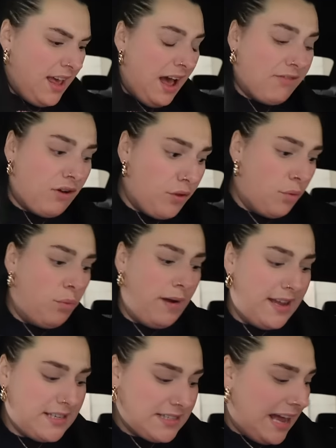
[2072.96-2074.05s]
I've got the
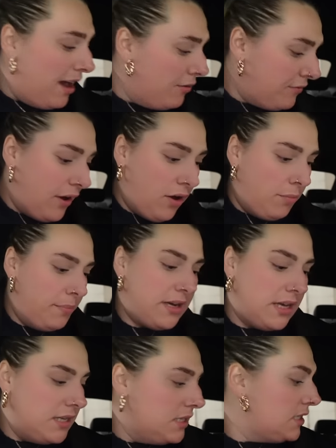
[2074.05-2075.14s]
weirdest outfit on
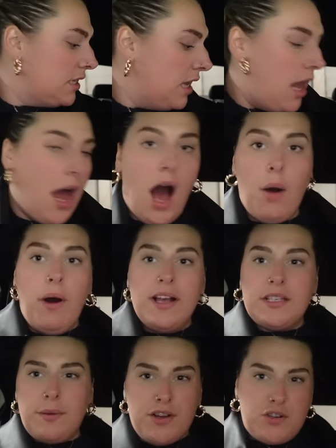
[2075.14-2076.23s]
because I wanted
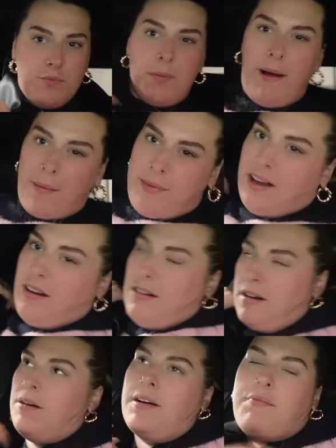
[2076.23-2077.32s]
to wear a jumper, but I'm like,
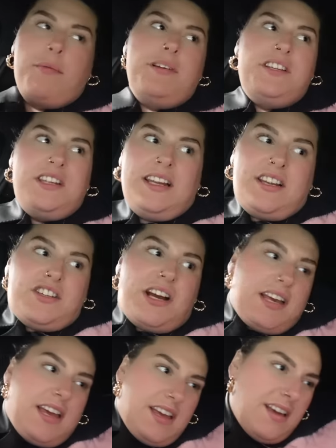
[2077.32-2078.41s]
oh, I probably need a
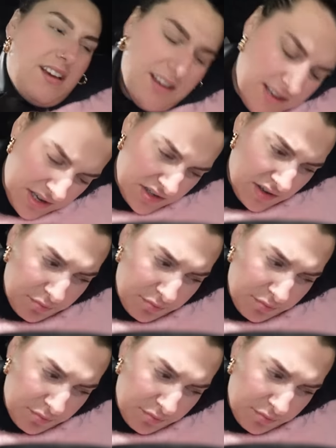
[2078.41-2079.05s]
jacket. So I